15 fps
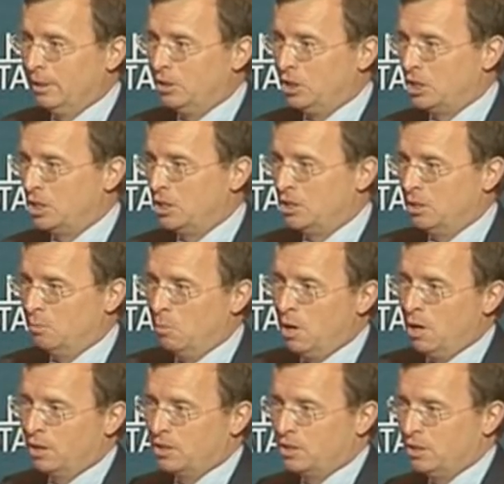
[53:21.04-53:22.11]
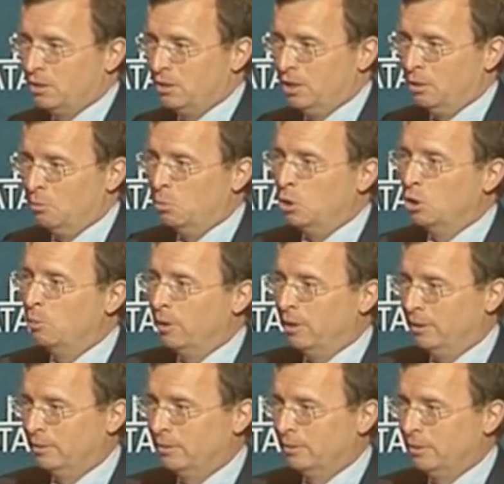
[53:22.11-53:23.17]
just as the monks in
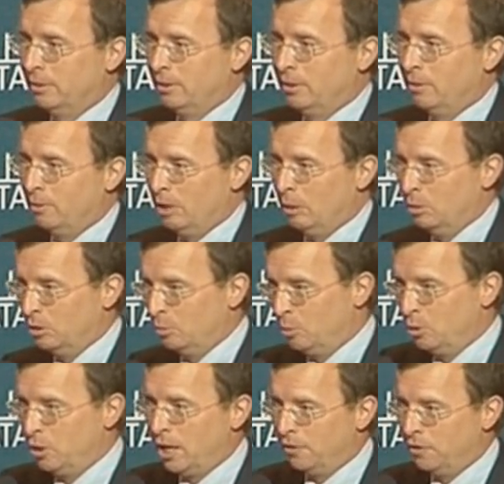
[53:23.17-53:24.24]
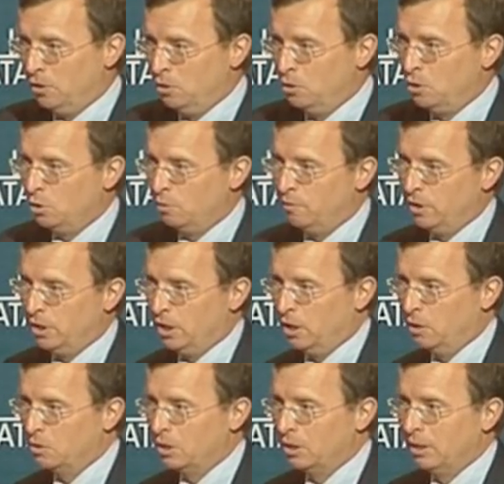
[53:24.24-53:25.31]
Burma were able to put out the YouTube
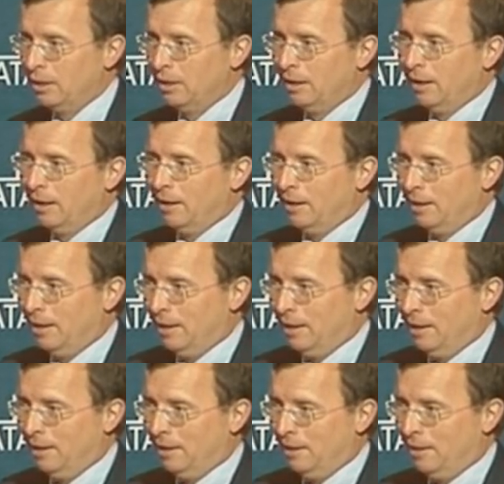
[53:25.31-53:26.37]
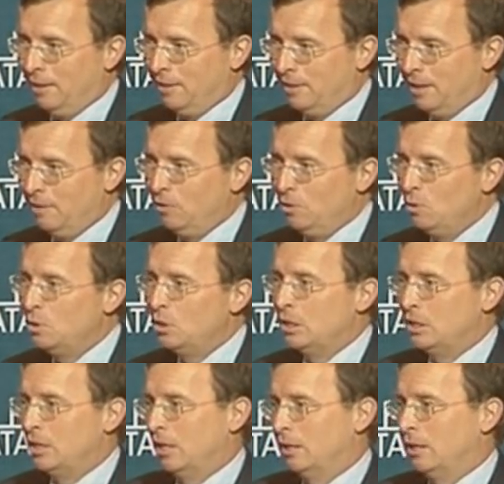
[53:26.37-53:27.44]
videos. They've used
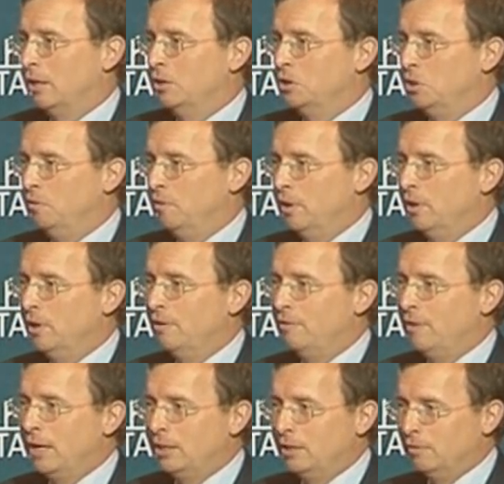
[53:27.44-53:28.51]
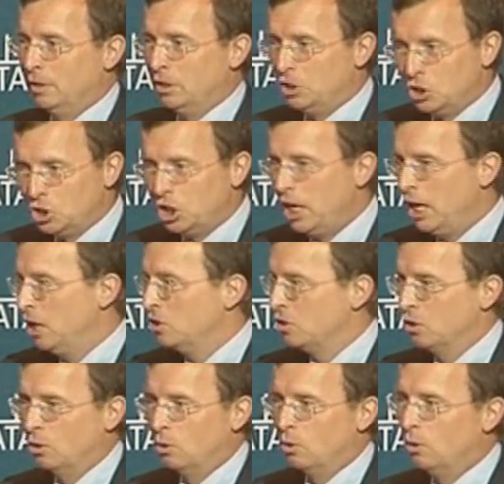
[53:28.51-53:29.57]
this technology very effectively to
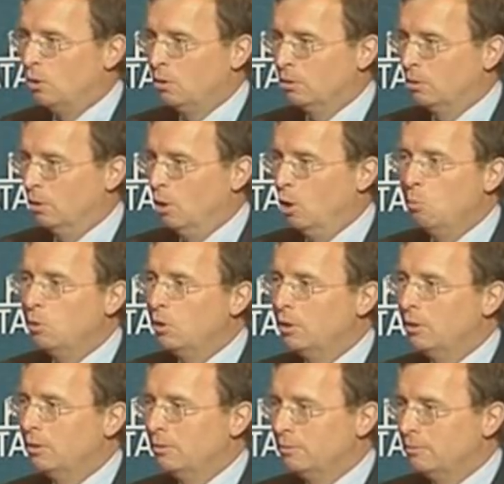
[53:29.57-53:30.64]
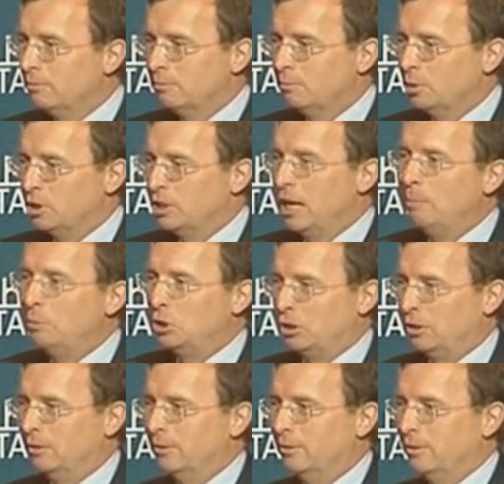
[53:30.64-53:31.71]
change the whole global
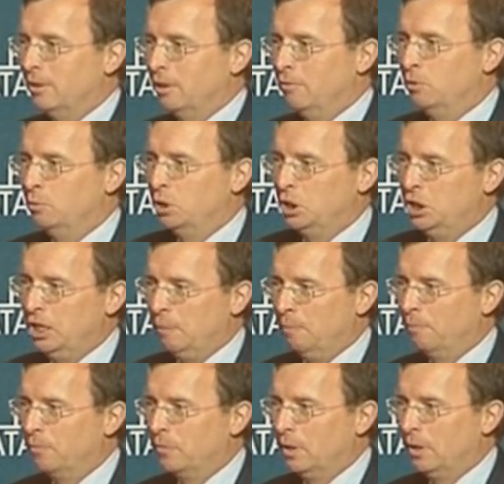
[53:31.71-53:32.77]
perception of the regime.